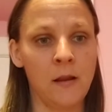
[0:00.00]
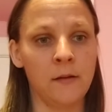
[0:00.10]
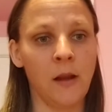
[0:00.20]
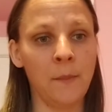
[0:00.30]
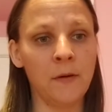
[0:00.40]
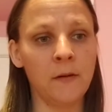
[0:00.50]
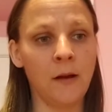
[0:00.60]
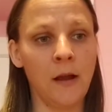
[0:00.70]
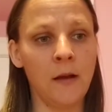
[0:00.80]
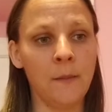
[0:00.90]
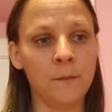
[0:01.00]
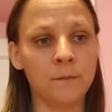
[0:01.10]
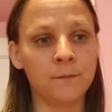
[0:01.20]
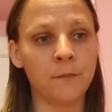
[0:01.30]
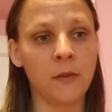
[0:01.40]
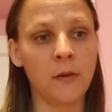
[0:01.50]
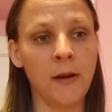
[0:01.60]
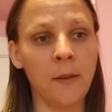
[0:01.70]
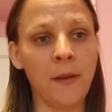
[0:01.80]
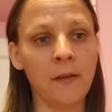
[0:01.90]
Number
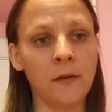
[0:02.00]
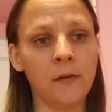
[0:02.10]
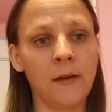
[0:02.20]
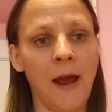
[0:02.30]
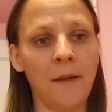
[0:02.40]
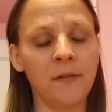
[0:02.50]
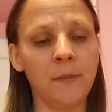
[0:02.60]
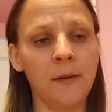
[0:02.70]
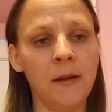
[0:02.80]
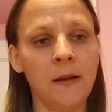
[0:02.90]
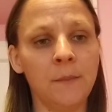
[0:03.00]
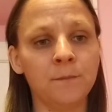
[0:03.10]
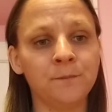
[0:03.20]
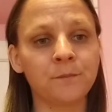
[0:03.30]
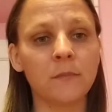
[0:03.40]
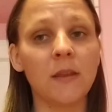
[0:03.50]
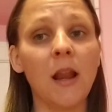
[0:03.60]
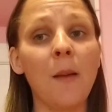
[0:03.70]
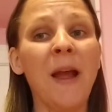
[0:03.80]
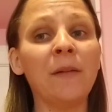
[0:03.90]
three on my list would have to be,
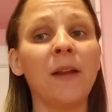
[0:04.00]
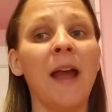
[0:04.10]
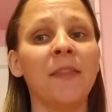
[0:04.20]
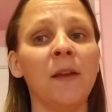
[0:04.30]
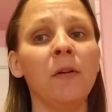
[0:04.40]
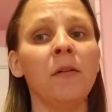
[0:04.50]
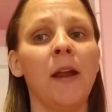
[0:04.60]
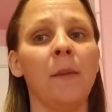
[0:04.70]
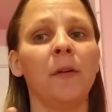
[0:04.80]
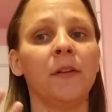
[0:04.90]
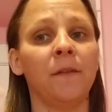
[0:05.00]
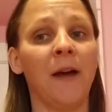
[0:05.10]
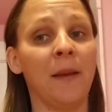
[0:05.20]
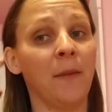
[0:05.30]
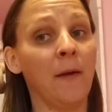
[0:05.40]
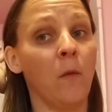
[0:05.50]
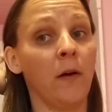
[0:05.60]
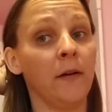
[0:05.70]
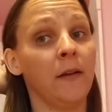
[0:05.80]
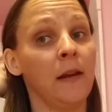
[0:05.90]
and I think we were able to find my
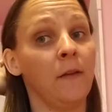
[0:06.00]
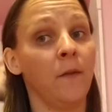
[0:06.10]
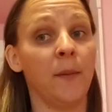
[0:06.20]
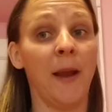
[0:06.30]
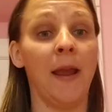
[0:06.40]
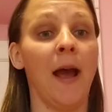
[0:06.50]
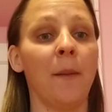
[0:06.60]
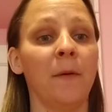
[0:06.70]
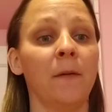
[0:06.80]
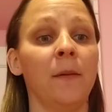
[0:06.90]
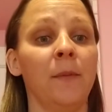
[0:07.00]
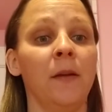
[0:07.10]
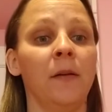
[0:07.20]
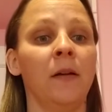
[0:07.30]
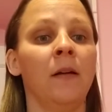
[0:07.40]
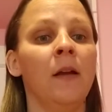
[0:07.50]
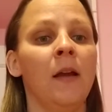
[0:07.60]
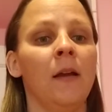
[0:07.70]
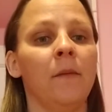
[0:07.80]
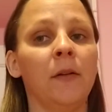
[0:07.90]
warranty for my Apple computer,
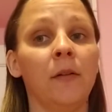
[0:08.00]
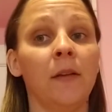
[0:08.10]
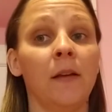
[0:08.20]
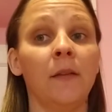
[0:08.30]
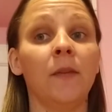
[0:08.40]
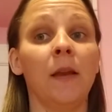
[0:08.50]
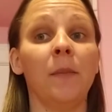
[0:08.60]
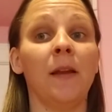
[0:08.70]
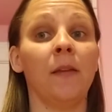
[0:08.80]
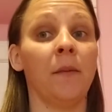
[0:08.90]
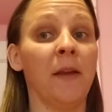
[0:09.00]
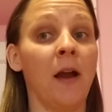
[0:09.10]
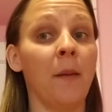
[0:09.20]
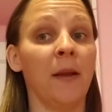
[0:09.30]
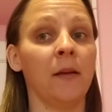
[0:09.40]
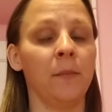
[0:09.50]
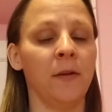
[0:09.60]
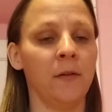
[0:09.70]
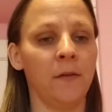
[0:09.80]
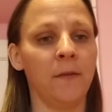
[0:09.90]
which was a good thing because then we got my
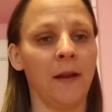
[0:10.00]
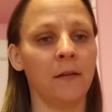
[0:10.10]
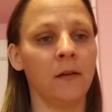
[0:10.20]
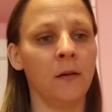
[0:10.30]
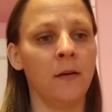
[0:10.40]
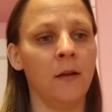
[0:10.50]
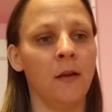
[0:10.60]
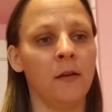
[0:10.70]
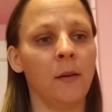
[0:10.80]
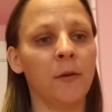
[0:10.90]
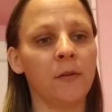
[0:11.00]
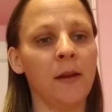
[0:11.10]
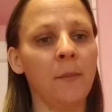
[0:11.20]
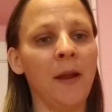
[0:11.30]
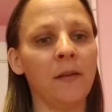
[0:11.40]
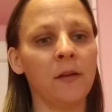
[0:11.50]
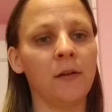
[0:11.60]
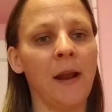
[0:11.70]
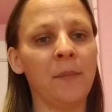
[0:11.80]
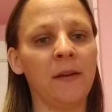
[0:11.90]
computer fixed. Number three on my list would
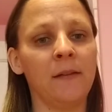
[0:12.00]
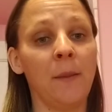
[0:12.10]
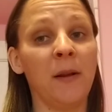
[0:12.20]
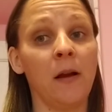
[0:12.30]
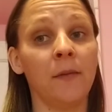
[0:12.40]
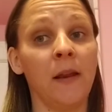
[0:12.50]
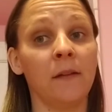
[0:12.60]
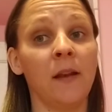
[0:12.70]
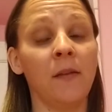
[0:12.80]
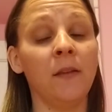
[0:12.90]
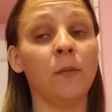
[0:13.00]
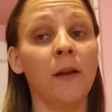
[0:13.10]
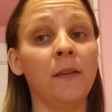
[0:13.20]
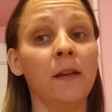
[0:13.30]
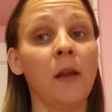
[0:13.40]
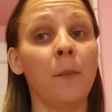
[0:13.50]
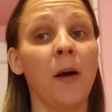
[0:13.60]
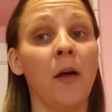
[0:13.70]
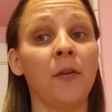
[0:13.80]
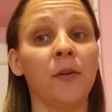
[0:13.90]
have to be stepping on things. Now, that's one thing that
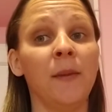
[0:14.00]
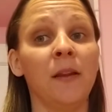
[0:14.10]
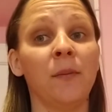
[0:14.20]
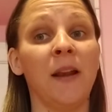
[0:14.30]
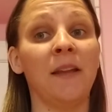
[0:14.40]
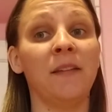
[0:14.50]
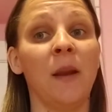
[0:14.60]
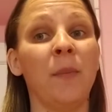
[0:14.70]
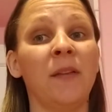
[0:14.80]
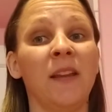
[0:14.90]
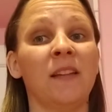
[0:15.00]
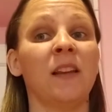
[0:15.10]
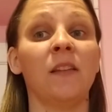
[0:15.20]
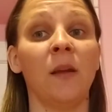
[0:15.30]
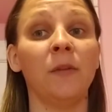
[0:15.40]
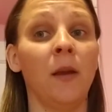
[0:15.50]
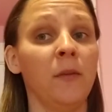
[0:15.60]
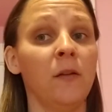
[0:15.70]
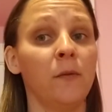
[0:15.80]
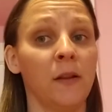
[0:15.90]
bothers me, is when I step on things, because sometimes
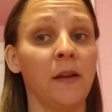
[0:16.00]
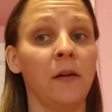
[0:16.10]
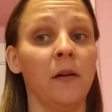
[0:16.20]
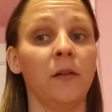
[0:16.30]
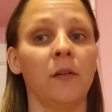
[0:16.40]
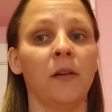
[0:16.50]
it really hurts, or